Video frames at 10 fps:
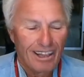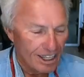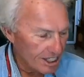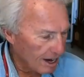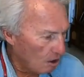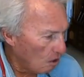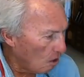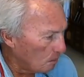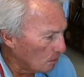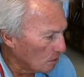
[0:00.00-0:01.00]
Listen, I
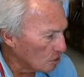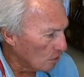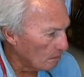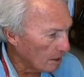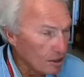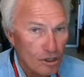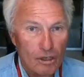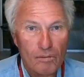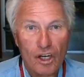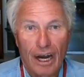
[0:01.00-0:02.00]
hope you enjoyed my
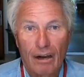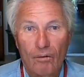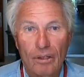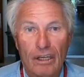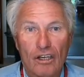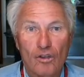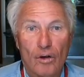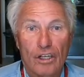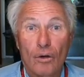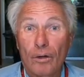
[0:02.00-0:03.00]
YouTube channel. I really
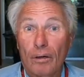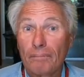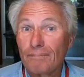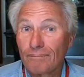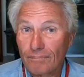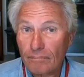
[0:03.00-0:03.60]
enjoy doing them.